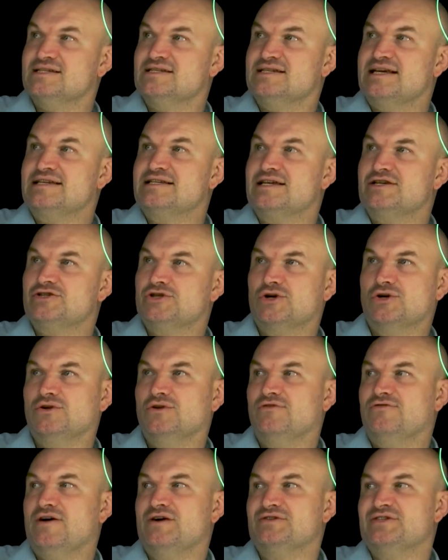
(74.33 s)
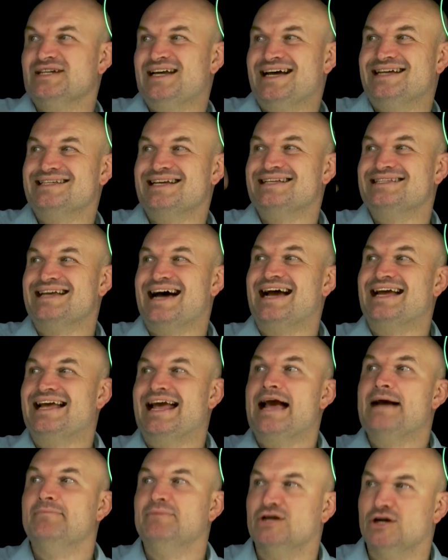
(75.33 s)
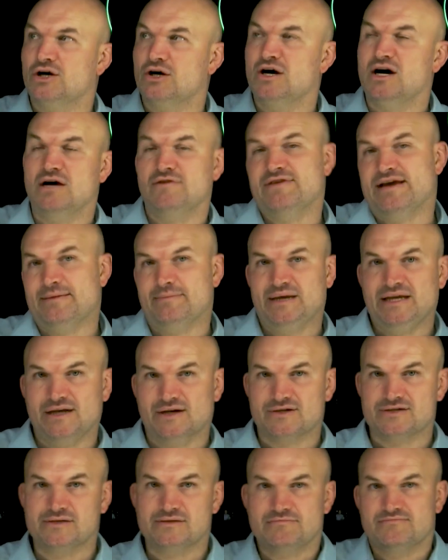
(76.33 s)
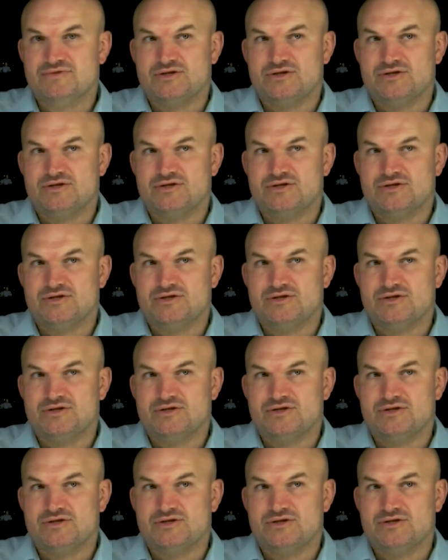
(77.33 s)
it says a circular fountain has a diameter of 8 meters.